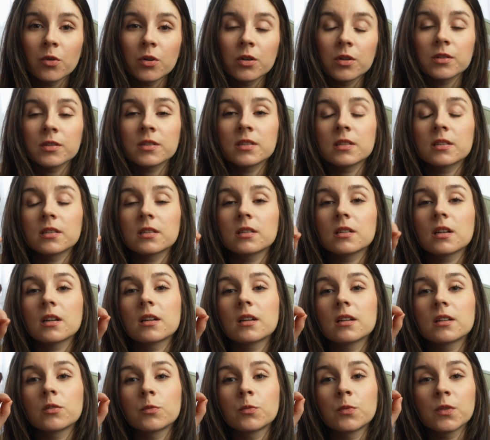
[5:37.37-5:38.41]
was
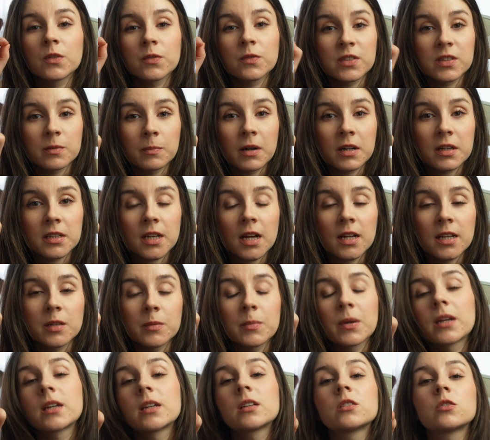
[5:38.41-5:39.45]
with Smart
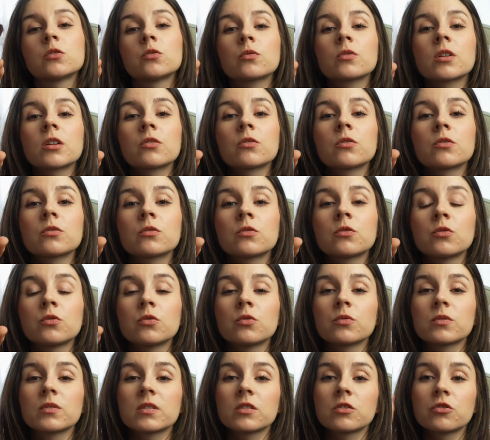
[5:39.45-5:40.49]
Animate, you cannot
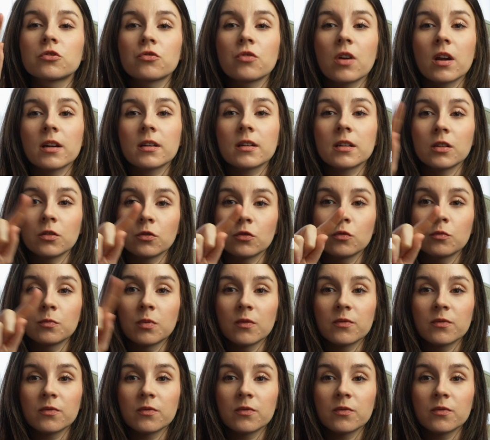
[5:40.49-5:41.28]
use drag into